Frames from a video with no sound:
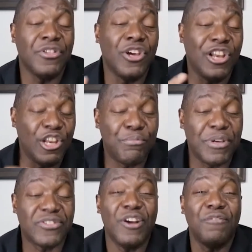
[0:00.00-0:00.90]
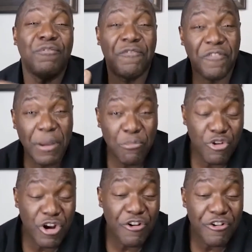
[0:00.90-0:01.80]
The Olympics are in
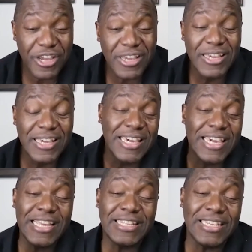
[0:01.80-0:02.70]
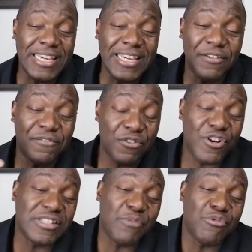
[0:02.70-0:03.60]
February '88. The
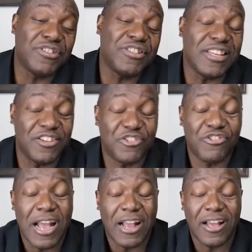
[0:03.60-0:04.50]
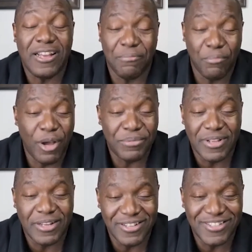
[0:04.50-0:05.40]
first time we're seeing a track and a
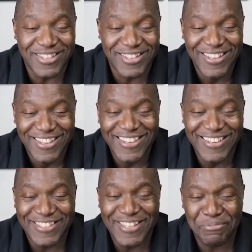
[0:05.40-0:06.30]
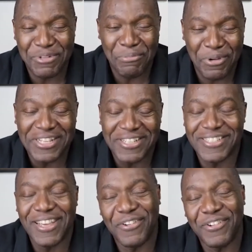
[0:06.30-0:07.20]
bobsled is September
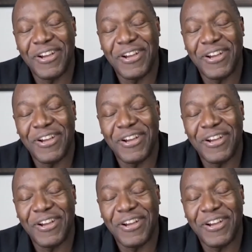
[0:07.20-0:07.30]
87, right?